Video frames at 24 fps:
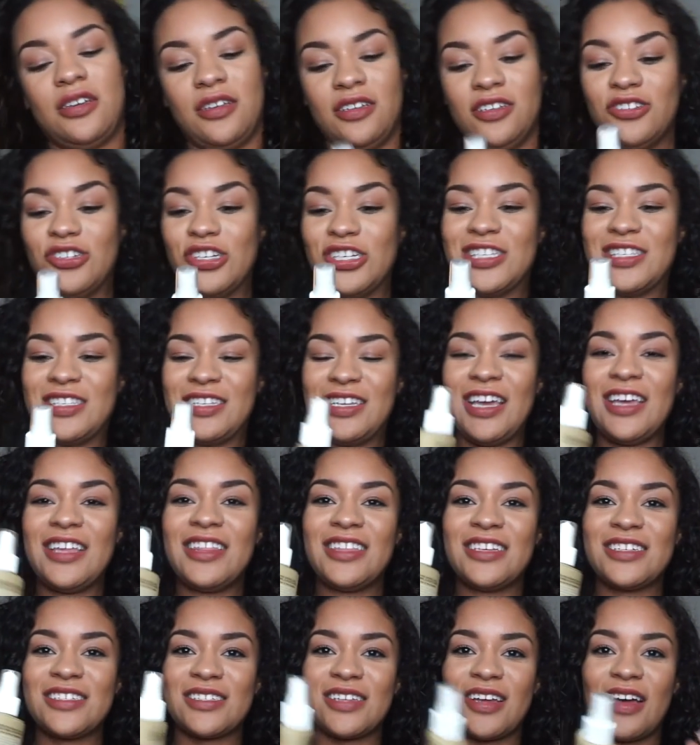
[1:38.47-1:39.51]
you just take
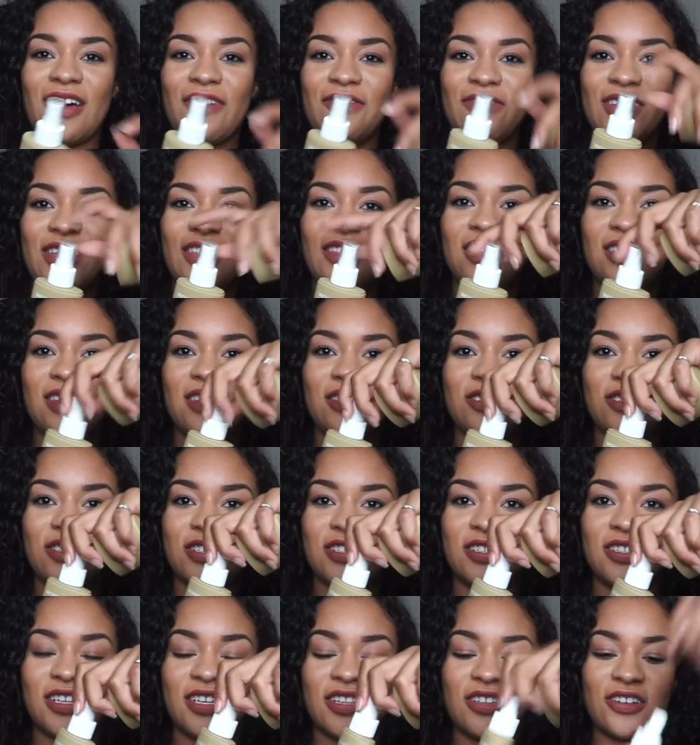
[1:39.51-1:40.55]
this off and then there's
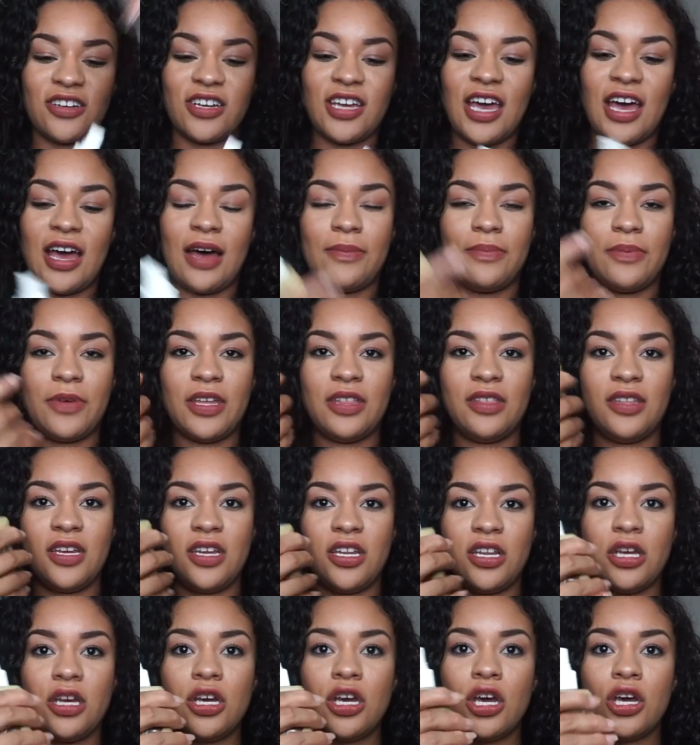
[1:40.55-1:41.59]
another cap and
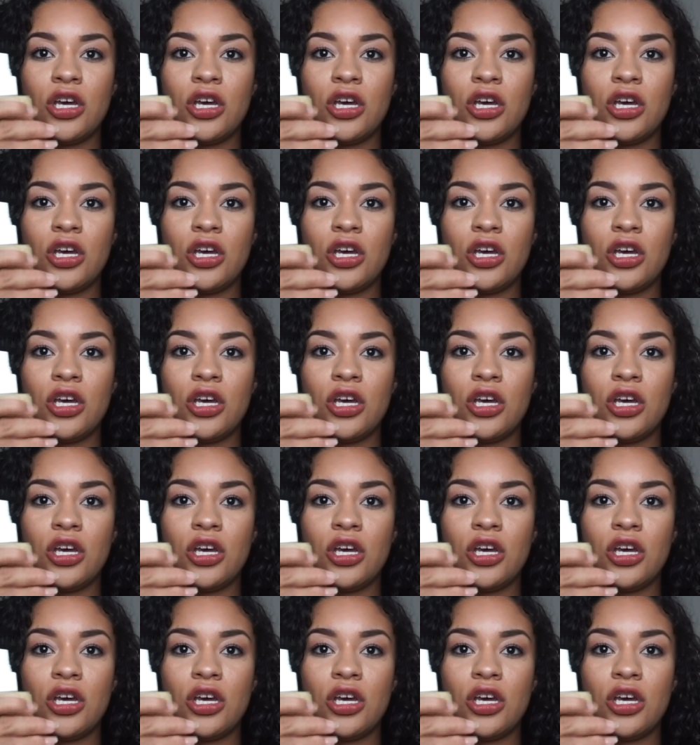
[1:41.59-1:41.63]
then